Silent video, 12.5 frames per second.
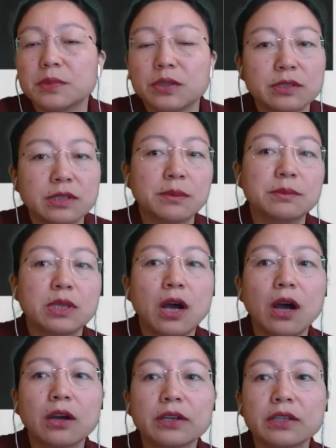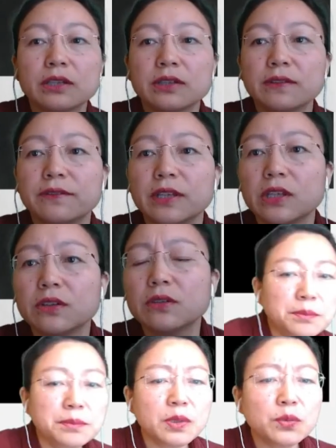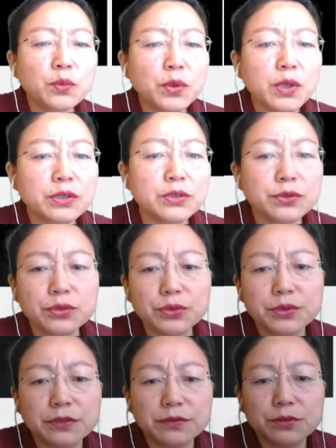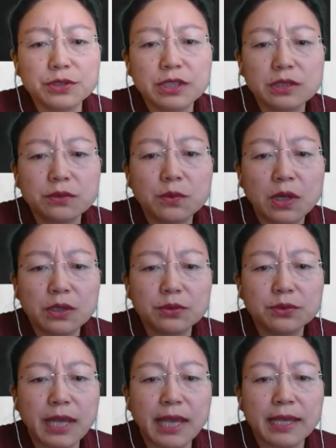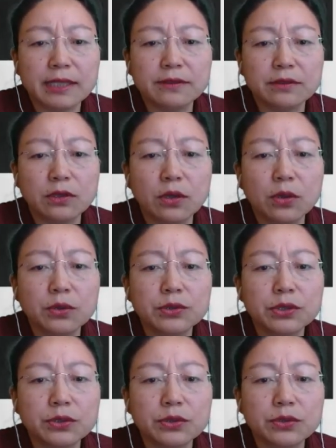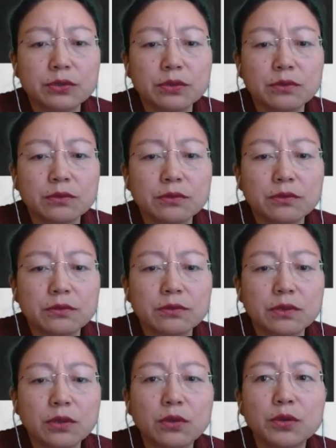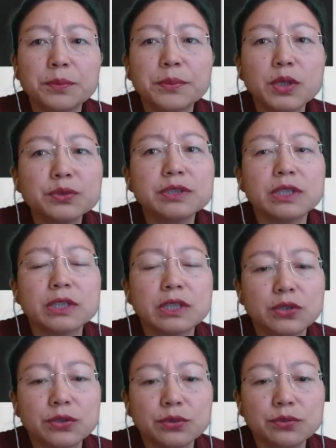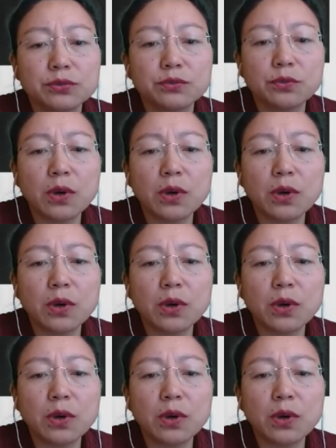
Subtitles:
I'm talking in the video. What do you do if you just want to add audio or music to one